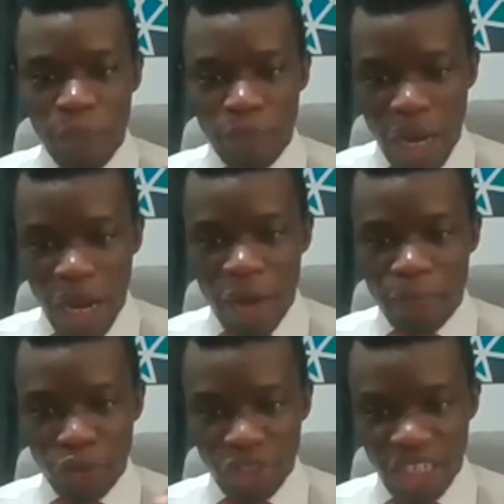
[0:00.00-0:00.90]
our
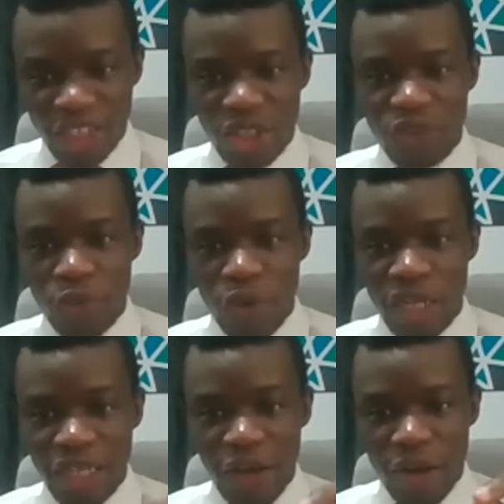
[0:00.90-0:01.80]
projection, no matter
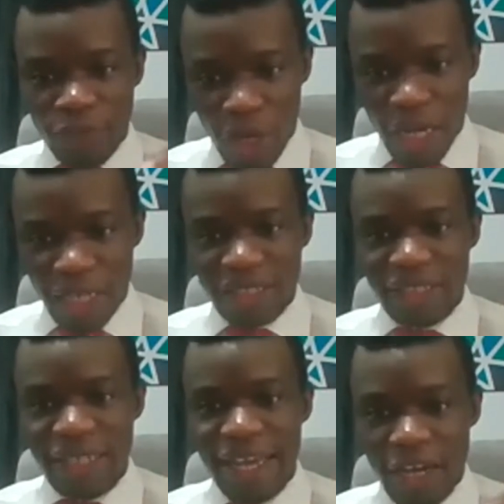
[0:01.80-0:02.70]
our forecast,
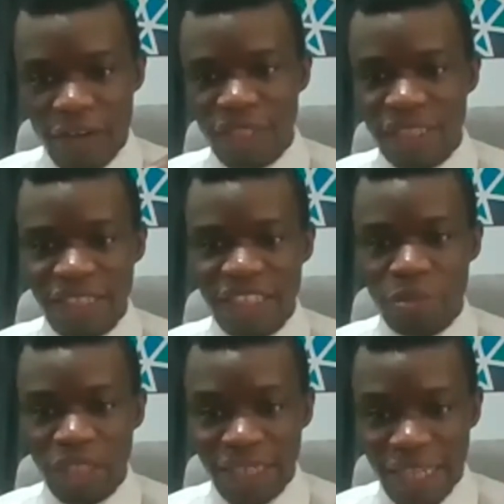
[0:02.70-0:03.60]
everything is
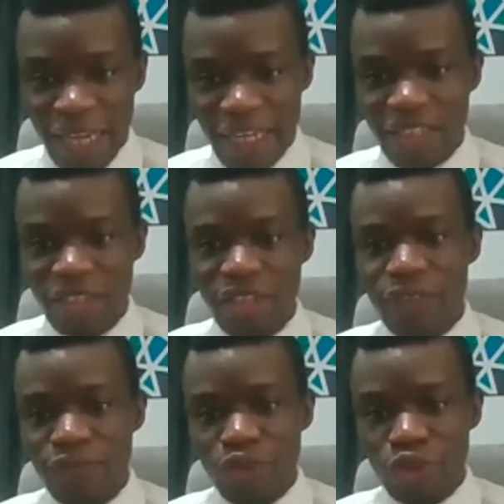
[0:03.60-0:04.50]
being tied
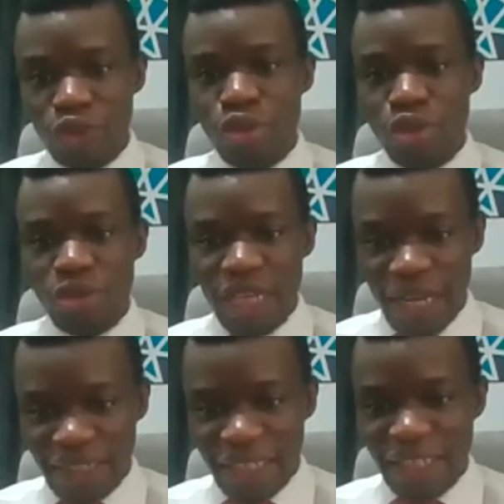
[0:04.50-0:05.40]
to
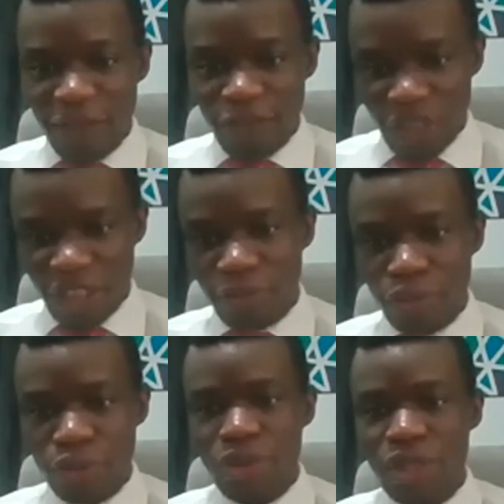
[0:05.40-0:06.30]
external
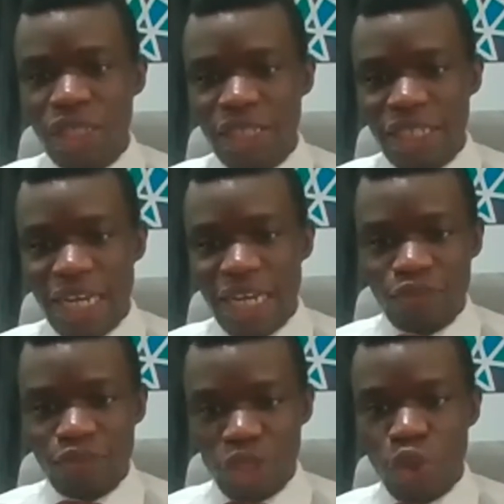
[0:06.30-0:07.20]
variable that
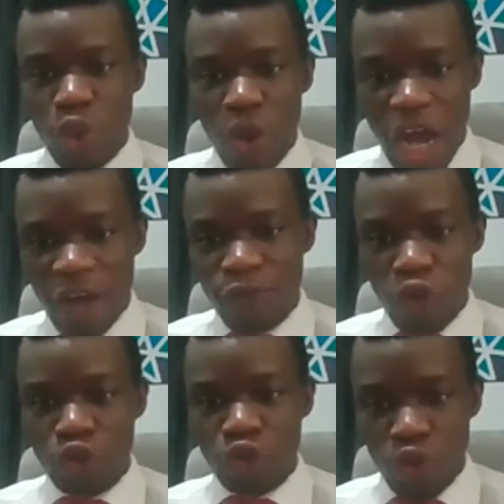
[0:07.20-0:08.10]
we don't have
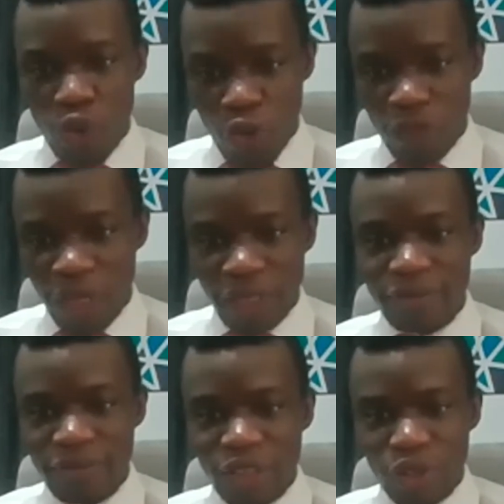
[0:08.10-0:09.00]
control over.
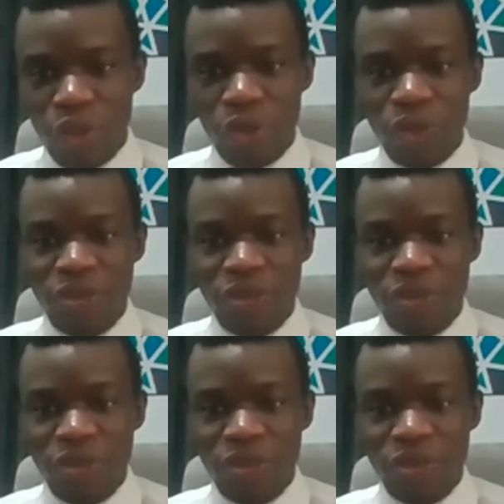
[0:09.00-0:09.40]
So